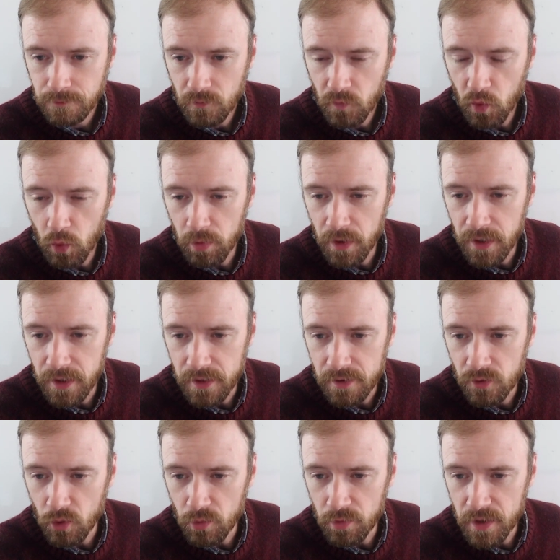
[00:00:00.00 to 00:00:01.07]

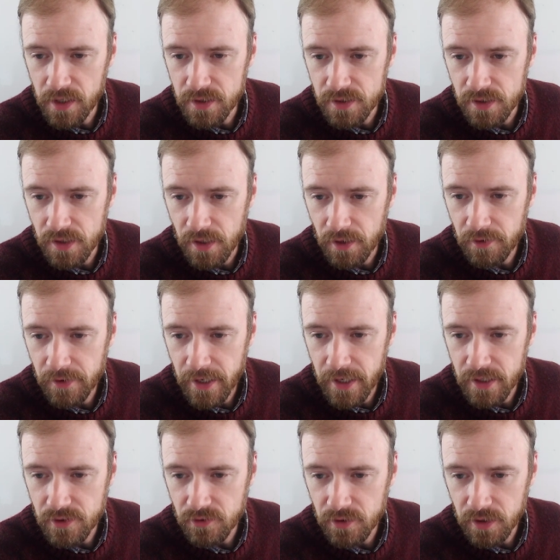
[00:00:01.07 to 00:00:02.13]
Nobody is there
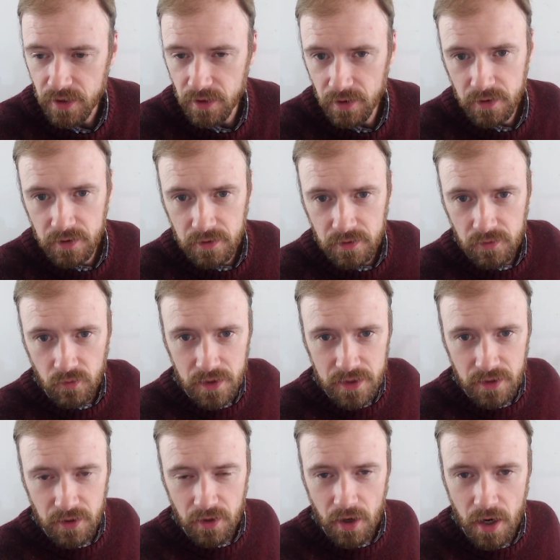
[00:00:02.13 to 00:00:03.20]
answering. What's
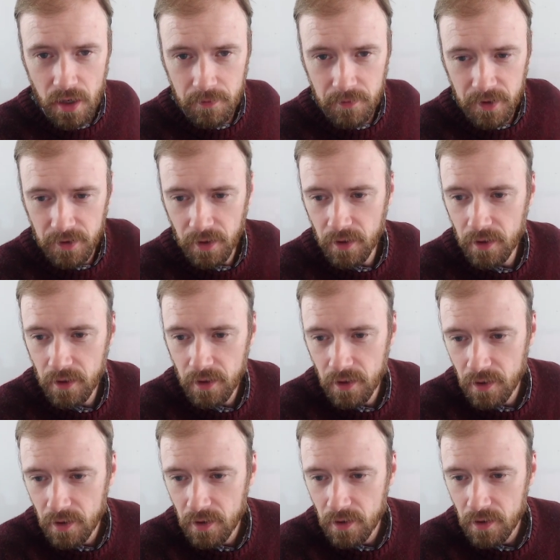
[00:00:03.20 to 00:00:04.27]
the common
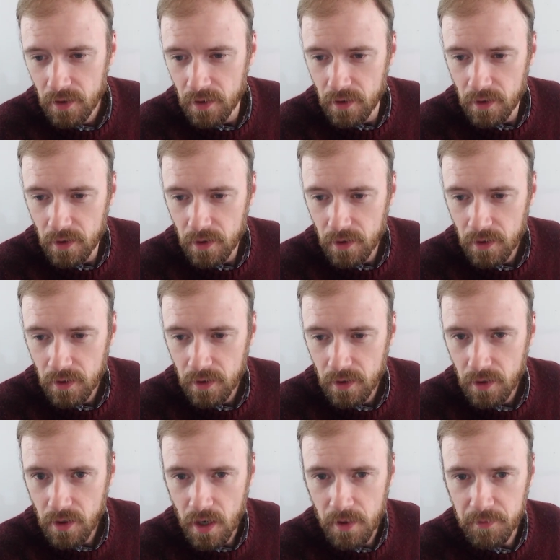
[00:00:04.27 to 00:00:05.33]

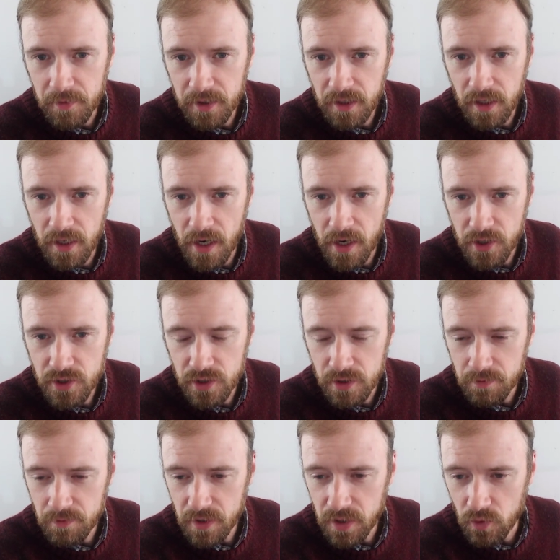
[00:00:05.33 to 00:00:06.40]

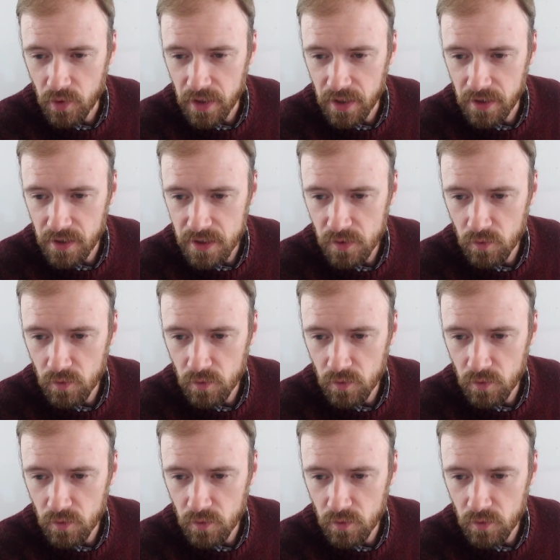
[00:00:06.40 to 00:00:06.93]
connection between these